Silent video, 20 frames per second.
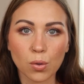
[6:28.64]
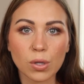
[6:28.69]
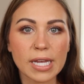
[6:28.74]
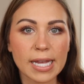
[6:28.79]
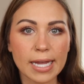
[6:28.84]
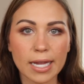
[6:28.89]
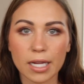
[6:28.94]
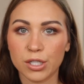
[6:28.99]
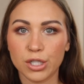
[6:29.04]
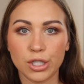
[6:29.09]

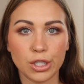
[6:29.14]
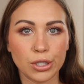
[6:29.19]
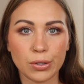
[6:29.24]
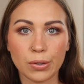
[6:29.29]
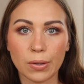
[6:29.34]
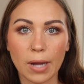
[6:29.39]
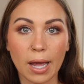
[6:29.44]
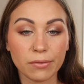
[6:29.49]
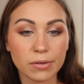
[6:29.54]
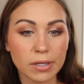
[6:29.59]
only
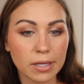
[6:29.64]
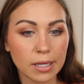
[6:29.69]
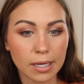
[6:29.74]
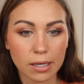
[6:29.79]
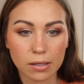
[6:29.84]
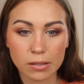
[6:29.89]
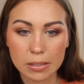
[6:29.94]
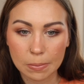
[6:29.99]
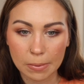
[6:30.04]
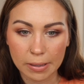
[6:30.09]
issue. Everything
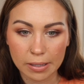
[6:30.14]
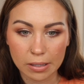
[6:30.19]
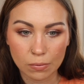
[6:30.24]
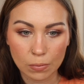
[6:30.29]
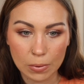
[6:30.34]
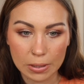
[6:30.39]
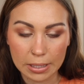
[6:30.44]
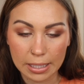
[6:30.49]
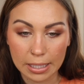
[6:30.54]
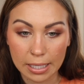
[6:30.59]
else blended
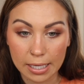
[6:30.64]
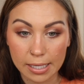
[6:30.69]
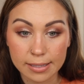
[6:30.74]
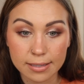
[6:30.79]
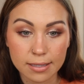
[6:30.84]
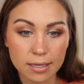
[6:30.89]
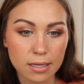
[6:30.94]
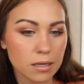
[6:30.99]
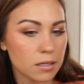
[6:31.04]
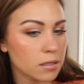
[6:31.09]
really
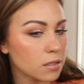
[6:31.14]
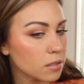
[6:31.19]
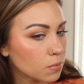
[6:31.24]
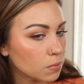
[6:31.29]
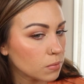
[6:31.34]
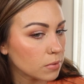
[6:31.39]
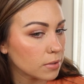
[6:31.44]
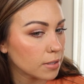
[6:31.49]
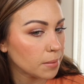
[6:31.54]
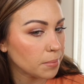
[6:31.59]
nice. It looks
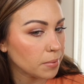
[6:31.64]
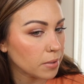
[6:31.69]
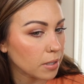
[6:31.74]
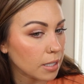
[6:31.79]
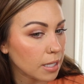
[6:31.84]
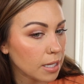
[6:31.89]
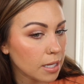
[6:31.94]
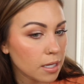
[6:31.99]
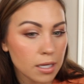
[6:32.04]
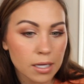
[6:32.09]
really
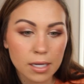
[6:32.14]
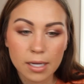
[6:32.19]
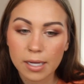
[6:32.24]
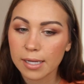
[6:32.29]
pretty.